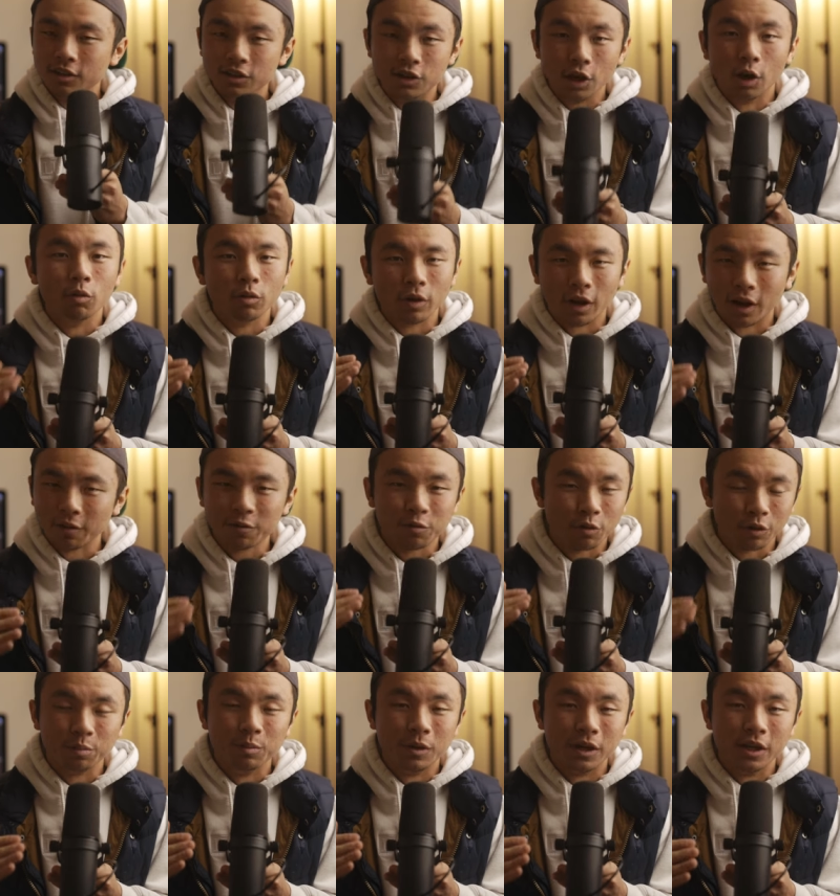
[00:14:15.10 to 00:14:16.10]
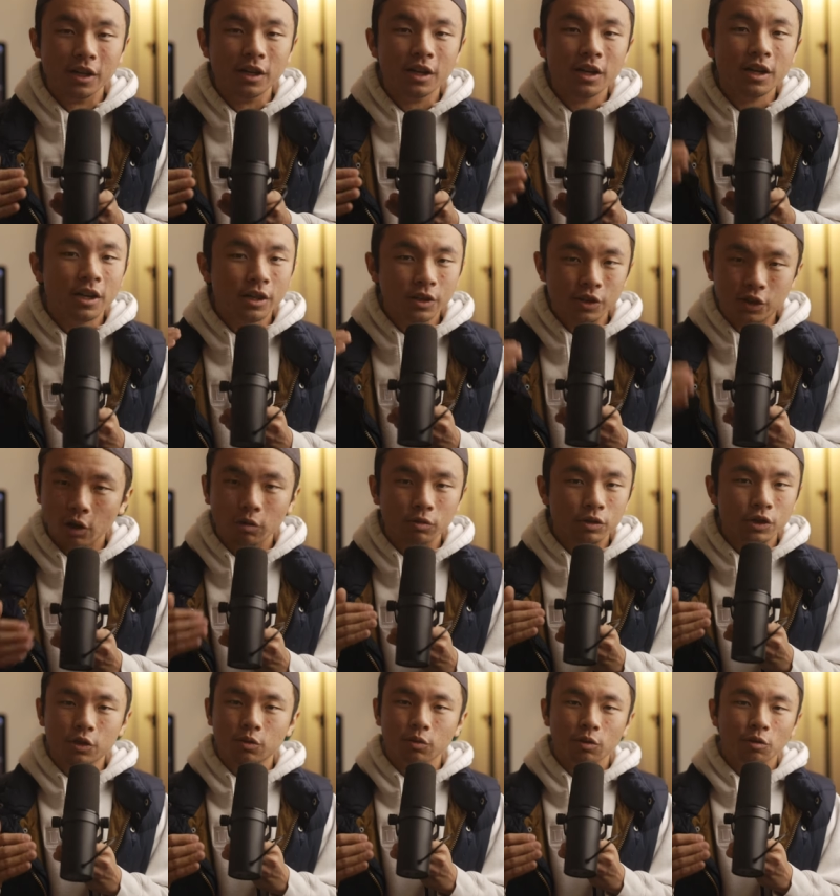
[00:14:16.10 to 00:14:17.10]
don't F with me, don't
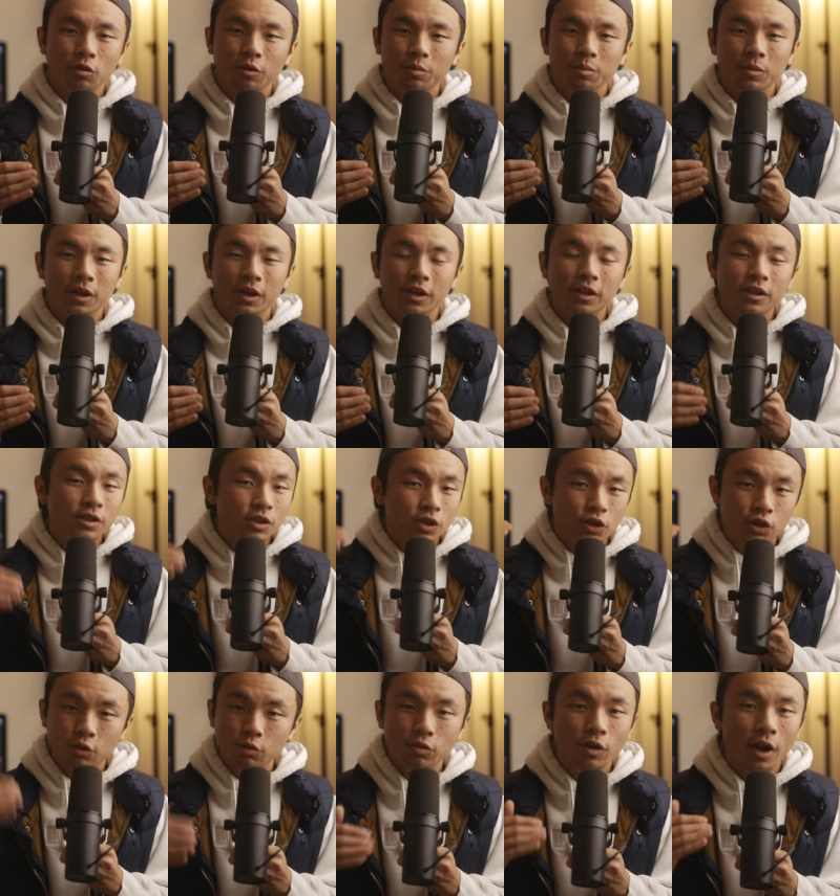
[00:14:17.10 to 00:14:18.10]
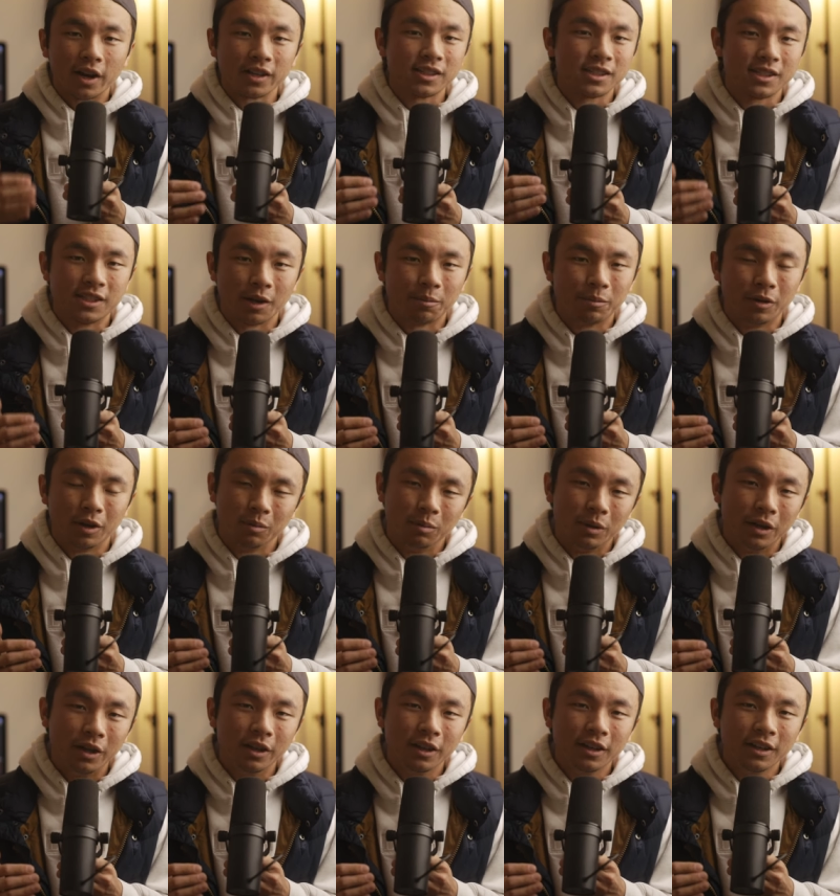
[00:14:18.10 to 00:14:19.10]
screw with me, do not step on
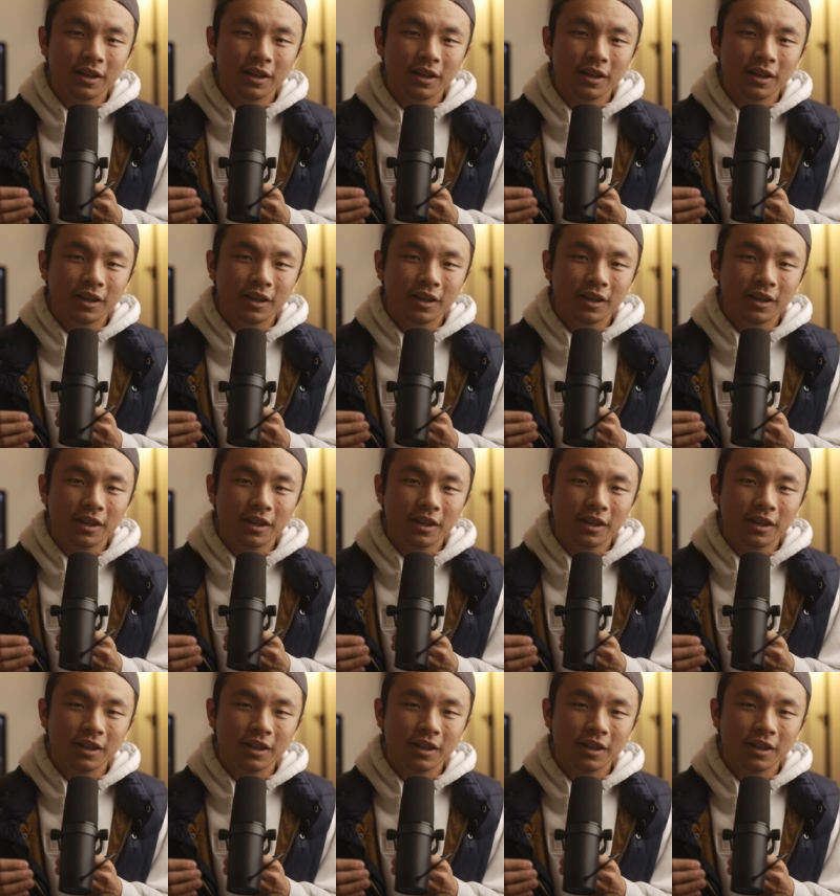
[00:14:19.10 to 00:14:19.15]
me.